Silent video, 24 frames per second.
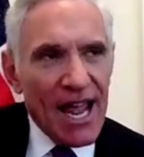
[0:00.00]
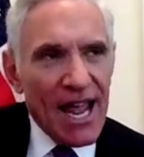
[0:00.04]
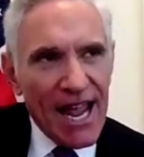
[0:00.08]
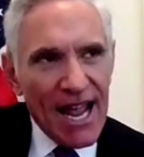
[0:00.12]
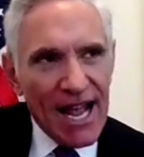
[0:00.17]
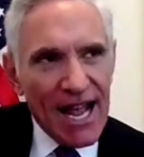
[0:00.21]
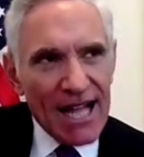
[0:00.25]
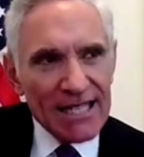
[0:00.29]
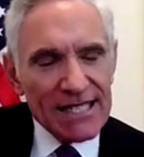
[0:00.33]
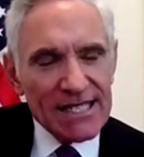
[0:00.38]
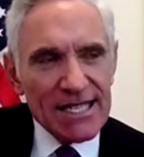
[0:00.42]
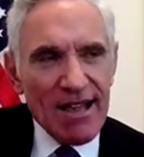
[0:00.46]

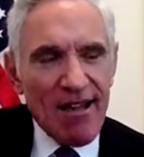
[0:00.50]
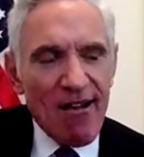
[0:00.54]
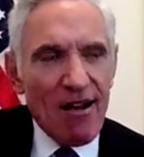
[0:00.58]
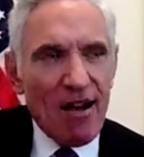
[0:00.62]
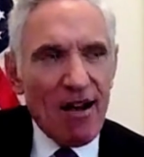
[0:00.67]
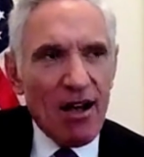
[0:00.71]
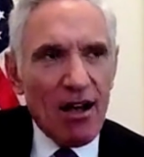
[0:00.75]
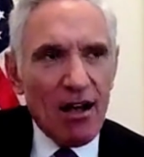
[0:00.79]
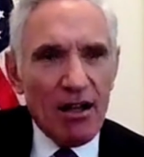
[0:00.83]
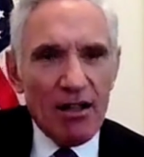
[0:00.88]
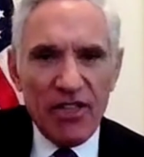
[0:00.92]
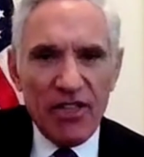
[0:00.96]
And
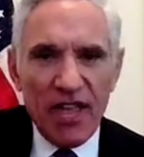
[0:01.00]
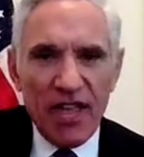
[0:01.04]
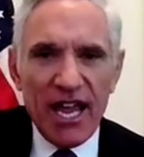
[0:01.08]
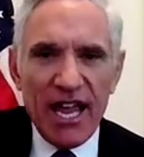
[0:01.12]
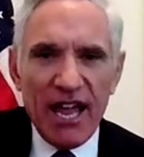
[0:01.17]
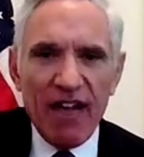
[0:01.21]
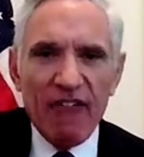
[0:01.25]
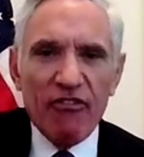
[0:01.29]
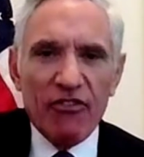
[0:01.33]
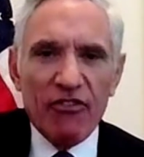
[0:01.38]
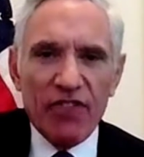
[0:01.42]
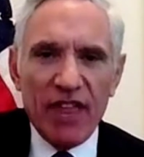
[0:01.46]

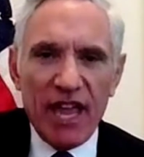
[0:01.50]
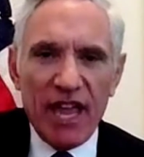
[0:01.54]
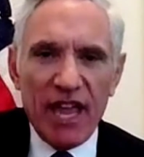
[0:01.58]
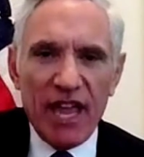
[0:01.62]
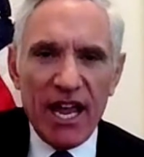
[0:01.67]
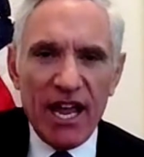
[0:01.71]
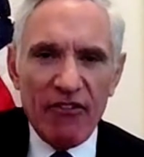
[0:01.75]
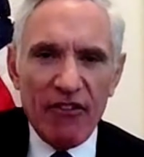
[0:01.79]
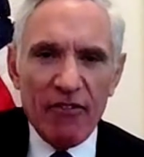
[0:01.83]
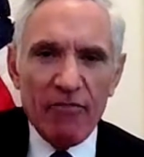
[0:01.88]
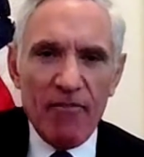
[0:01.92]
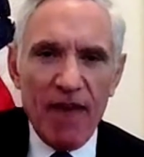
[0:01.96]
they
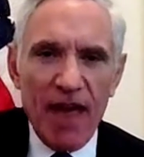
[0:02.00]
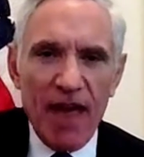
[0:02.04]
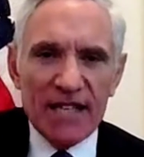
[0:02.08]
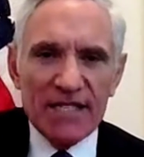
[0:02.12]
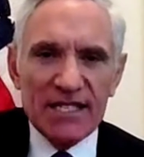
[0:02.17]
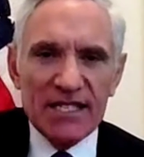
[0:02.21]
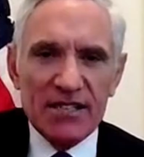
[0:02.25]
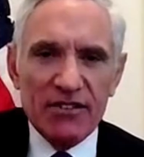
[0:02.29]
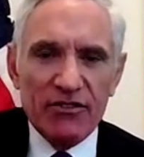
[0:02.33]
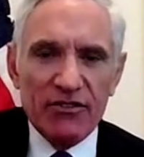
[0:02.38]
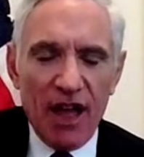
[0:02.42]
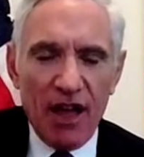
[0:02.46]
have a
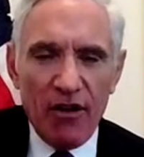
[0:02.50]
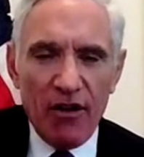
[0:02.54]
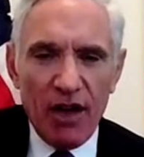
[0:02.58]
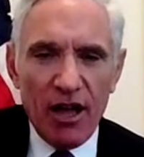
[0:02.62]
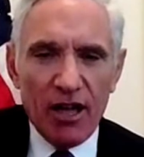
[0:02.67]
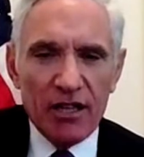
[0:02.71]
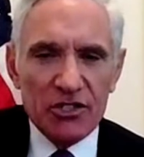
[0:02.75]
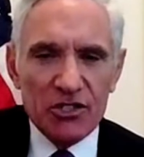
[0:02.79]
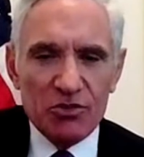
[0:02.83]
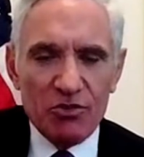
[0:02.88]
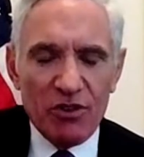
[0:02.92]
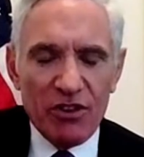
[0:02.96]
massive,
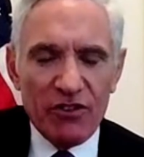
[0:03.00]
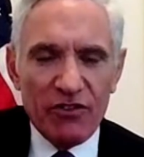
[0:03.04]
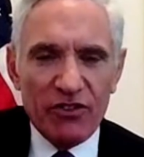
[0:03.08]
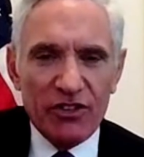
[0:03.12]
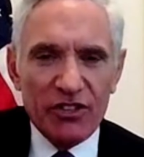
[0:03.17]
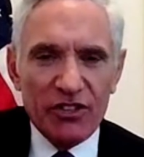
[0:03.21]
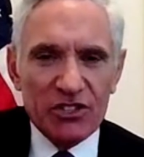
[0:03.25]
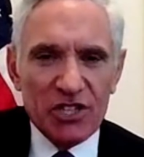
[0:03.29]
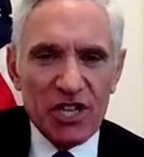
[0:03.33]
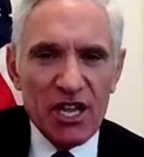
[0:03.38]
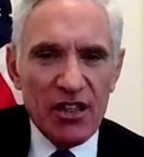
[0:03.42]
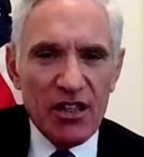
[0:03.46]
I just want to
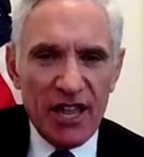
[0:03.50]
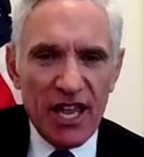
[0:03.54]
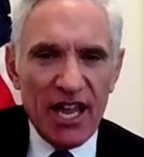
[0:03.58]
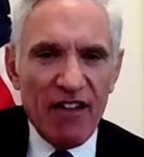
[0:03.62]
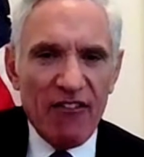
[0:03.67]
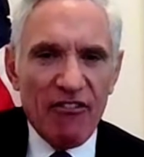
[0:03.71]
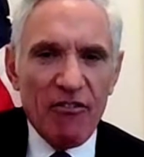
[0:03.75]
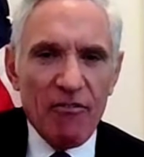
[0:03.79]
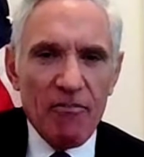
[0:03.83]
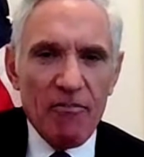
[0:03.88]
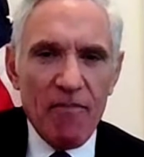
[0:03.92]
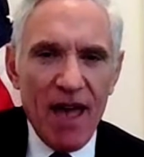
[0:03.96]
finish it. They
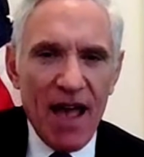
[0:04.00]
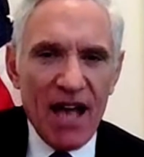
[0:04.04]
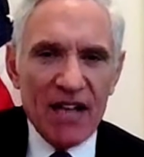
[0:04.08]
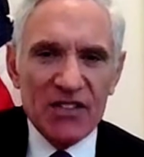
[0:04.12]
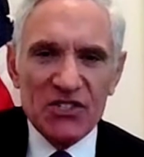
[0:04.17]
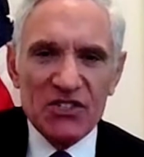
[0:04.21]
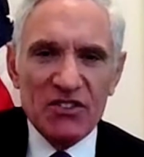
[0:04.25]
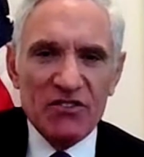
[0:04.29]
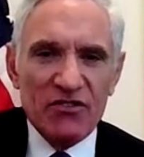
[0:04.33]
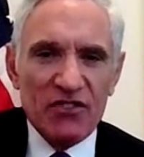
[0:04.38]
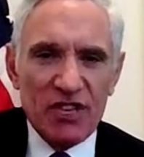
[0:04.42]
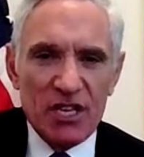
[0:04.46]
have a
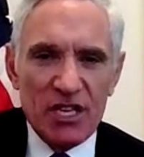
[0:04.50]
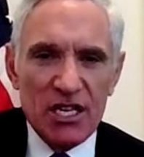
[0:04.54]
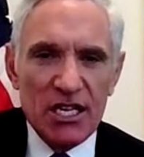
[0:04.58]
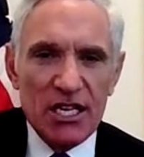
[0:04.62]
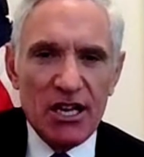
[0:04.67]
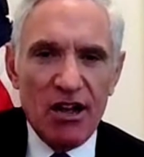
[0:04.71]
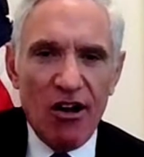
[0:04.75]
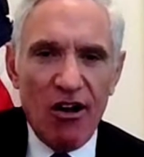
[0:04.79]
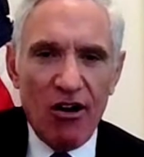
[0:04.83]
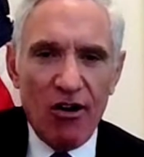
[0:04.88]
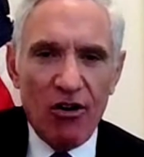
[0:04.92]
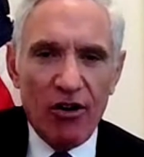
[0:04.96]
massive
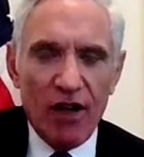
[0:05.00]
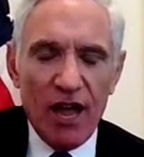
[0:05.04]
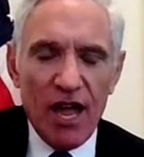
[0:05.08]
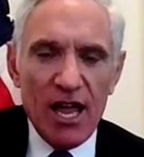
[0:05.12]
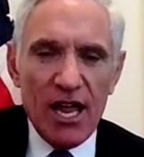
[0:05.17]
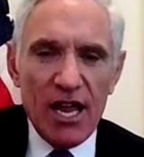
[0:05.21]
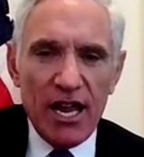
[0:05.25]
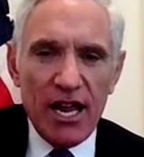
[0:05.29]
ego.